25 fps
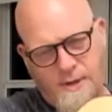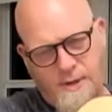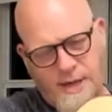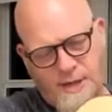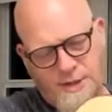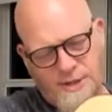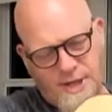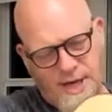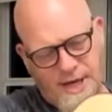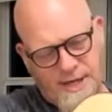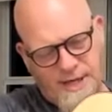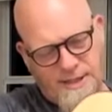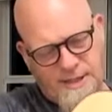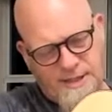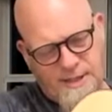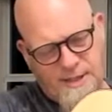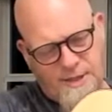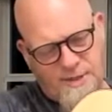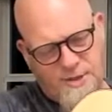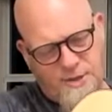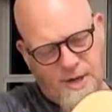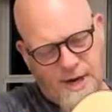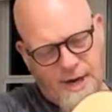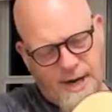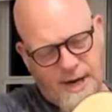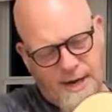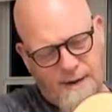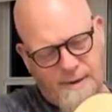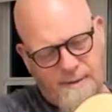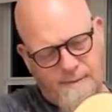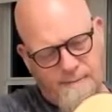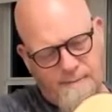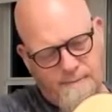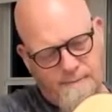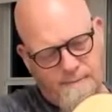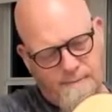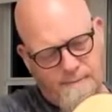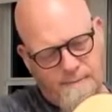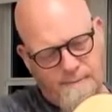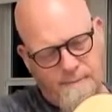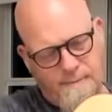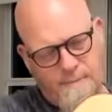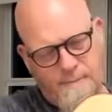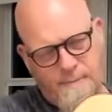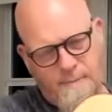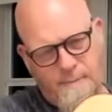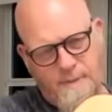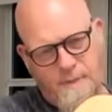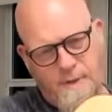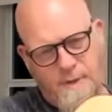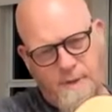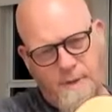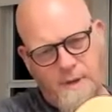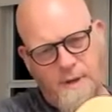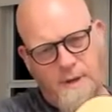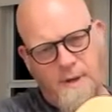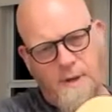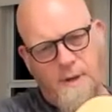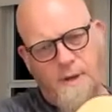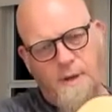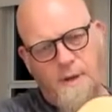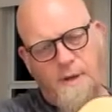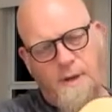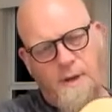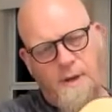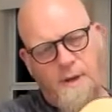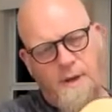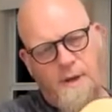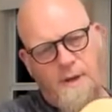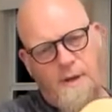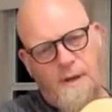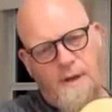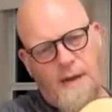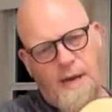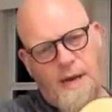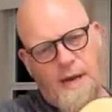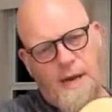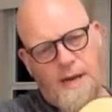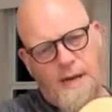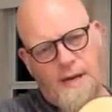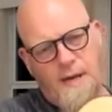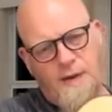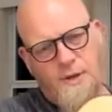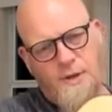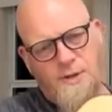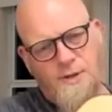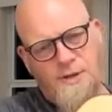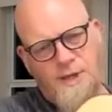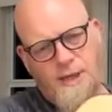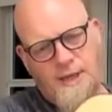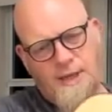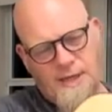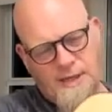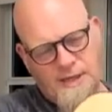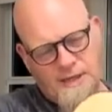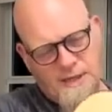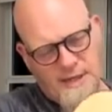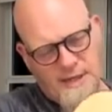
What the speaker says: the adjacent string. And in using this